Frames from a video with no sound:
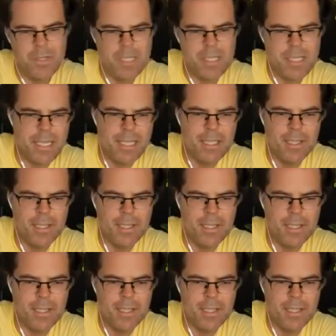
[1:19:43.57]
say
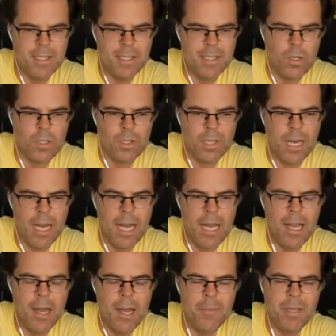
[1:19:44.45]
more
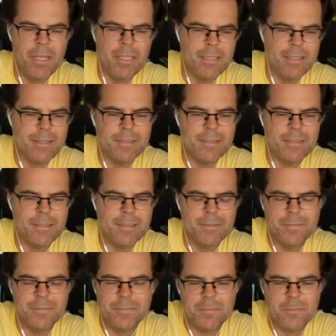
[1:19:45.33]
live. I mean,
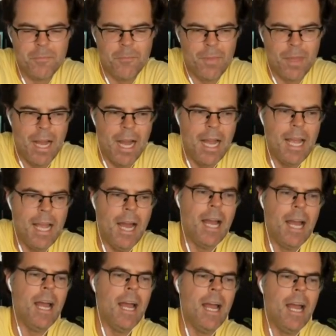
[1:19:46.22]

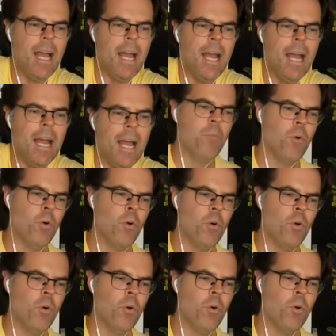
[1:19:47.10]
I, I, I'm more
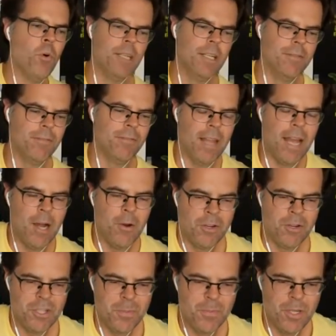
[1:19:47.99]
a, a flower
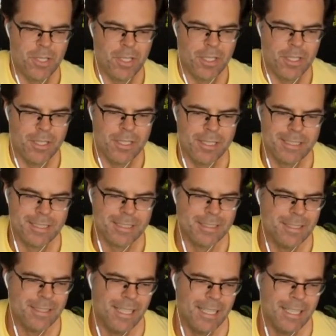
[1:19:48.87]
smoker.
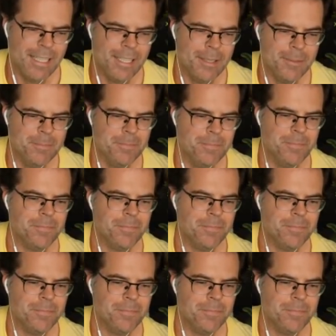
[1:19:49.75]
Um,